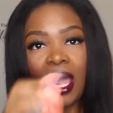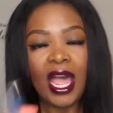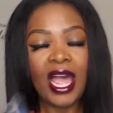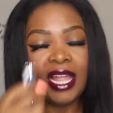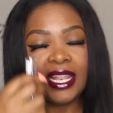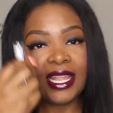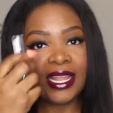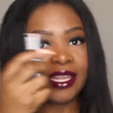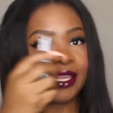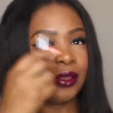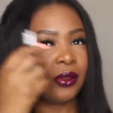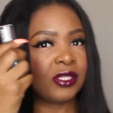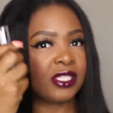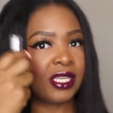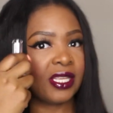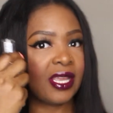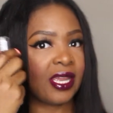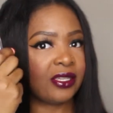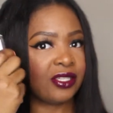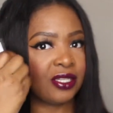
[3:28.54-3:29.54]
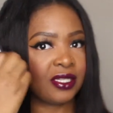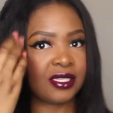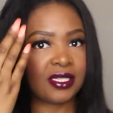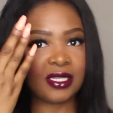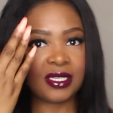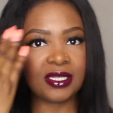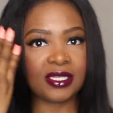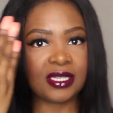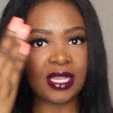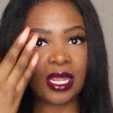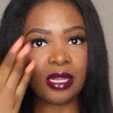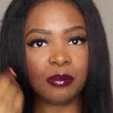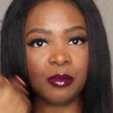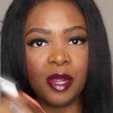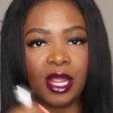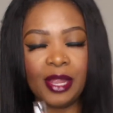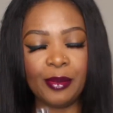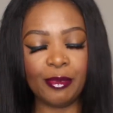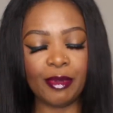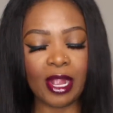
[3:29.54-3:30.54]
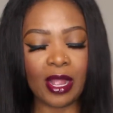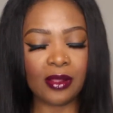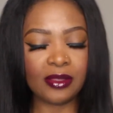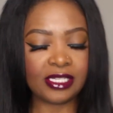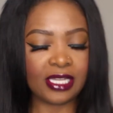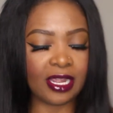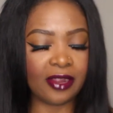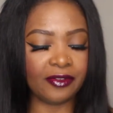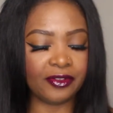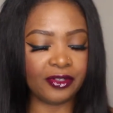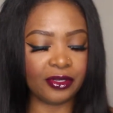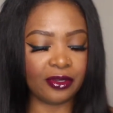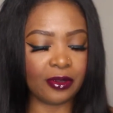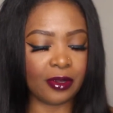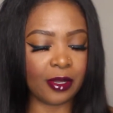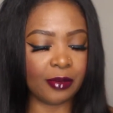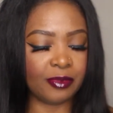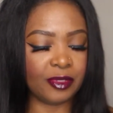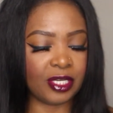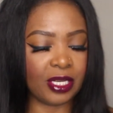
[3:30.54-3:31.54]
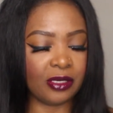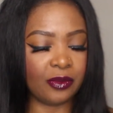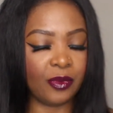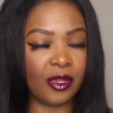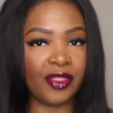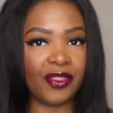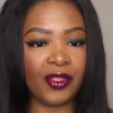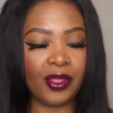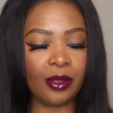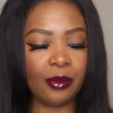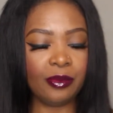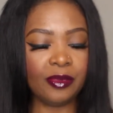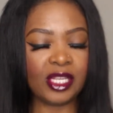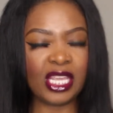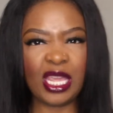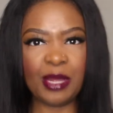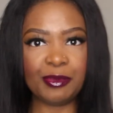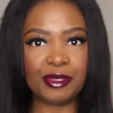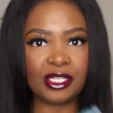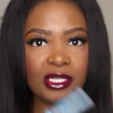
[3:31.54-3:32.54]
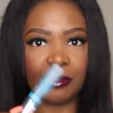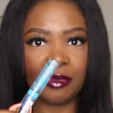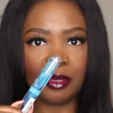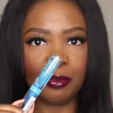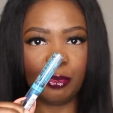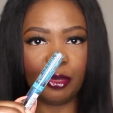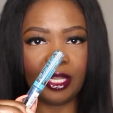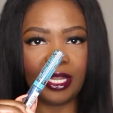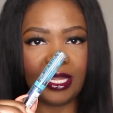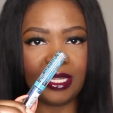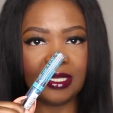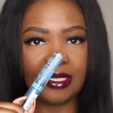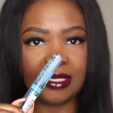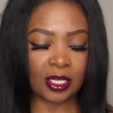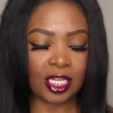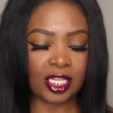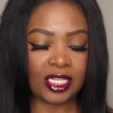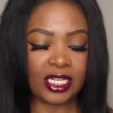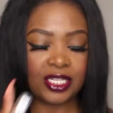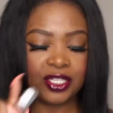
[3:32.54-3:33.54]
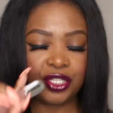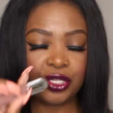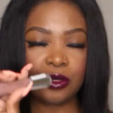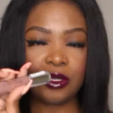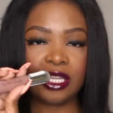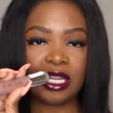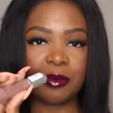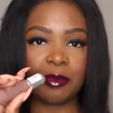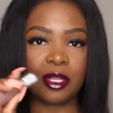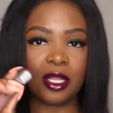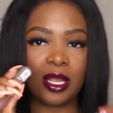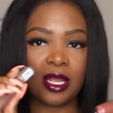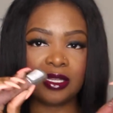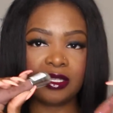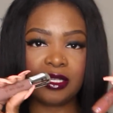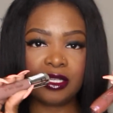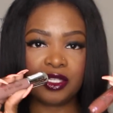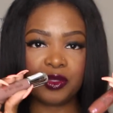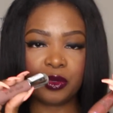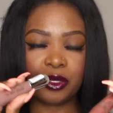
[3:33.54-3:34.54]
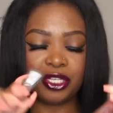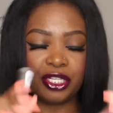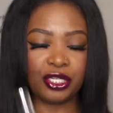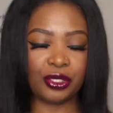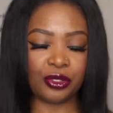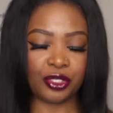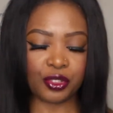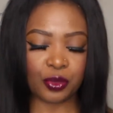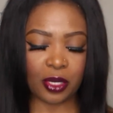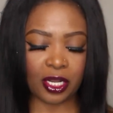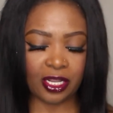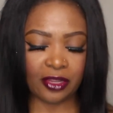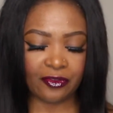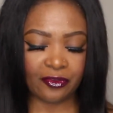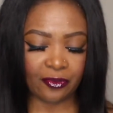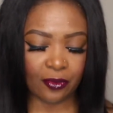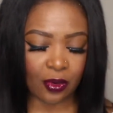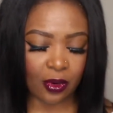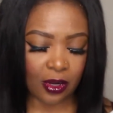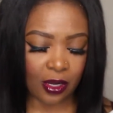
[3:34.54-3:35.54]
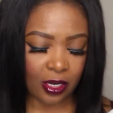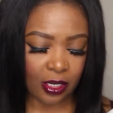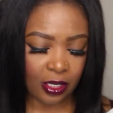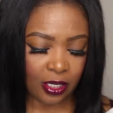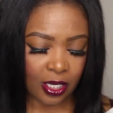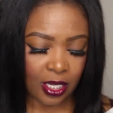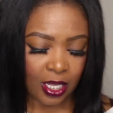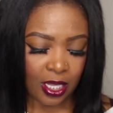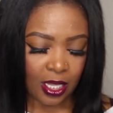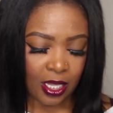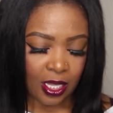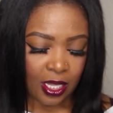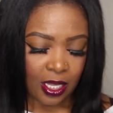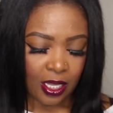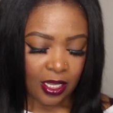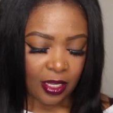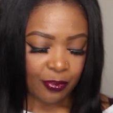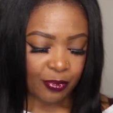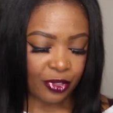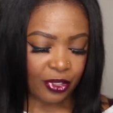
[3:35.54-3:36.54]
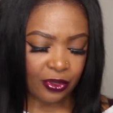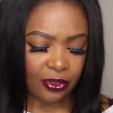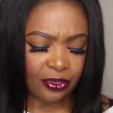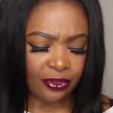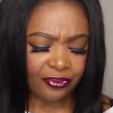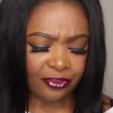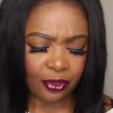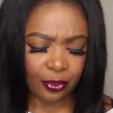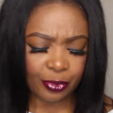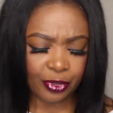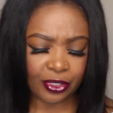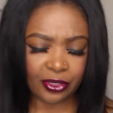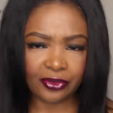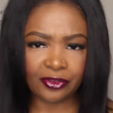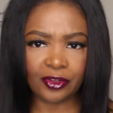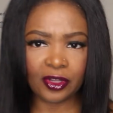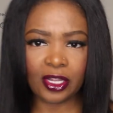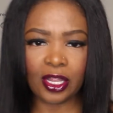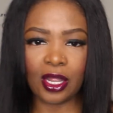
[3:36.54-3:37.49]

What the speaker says: I like using that just to set my brows after I'm done with them. Keeps them in place. These two lip glosses were $2.24. Beautiful, beautiful